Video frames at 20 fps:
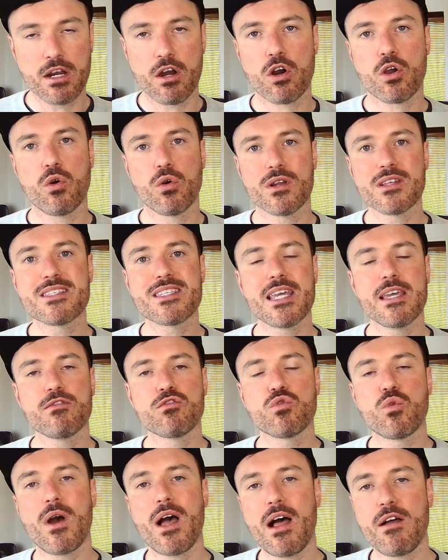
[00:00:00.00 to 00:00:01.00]
are going to save
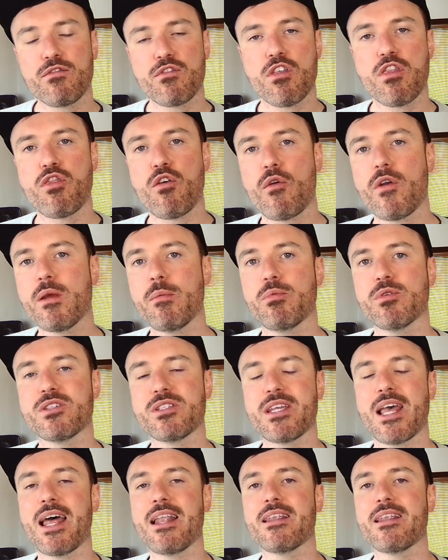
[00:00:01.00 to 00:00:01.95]
12 to 30%.